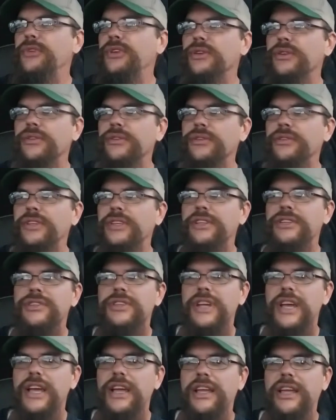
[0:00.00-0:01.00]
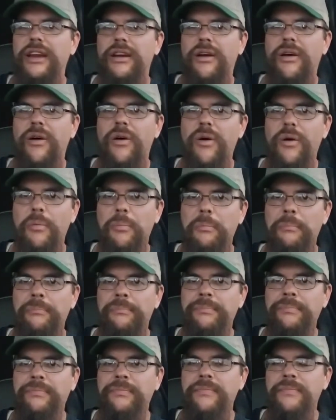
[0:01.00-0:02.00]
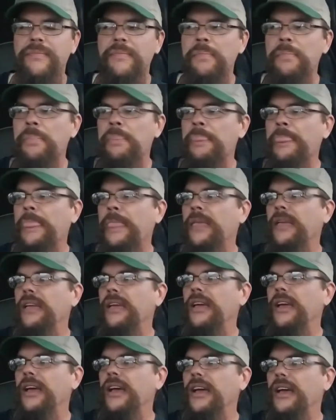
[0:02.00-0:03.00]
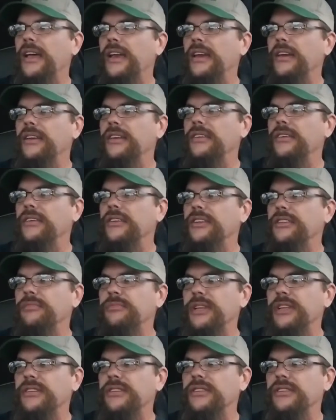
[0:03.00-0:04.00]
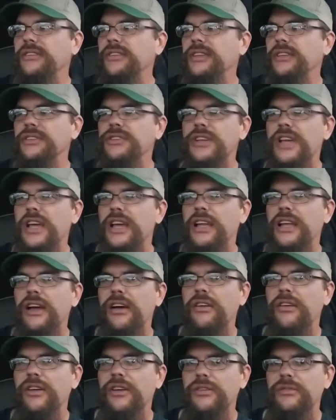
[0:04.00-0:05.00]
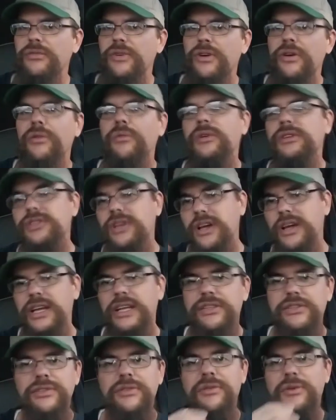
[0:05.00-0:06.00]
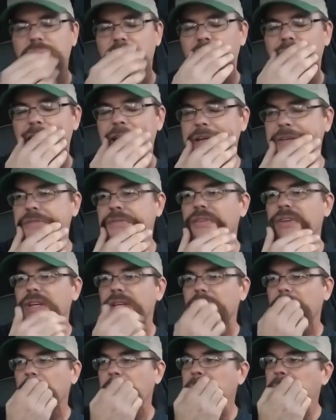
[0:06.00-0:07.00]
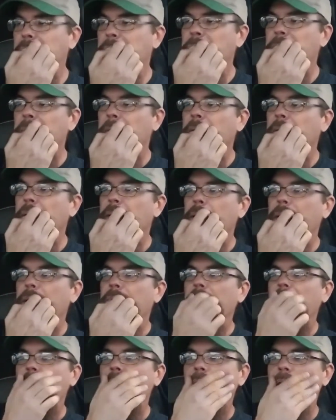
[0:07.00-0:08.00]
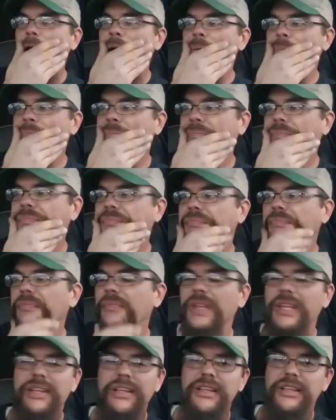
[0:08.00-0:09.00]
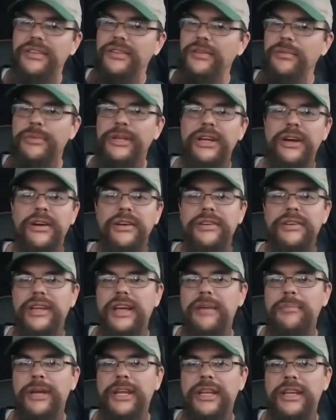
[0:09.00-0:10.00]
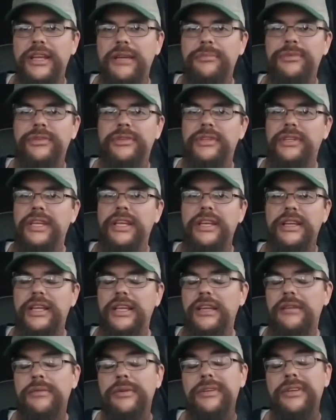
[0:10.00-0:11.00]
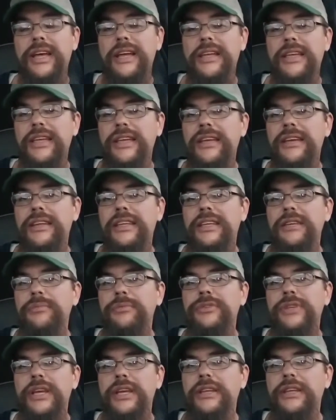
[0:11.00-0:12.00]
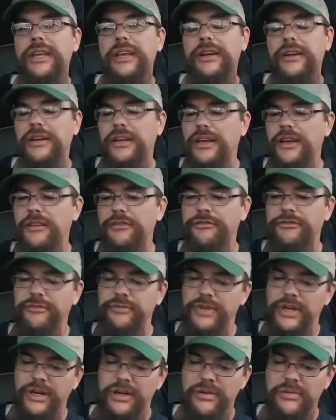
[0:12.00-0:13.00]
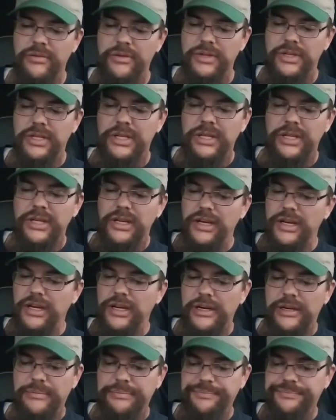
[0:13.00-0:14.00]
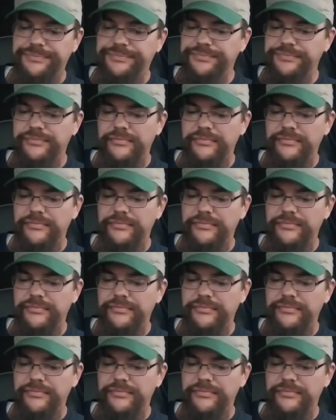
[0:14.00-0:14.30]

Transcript: bills in check at home and your expenses in check out on the road, which I'll get to in the next video, um, it, it's going to be a hard time. I can't can't can't I can't keep saying that enough. You know, um,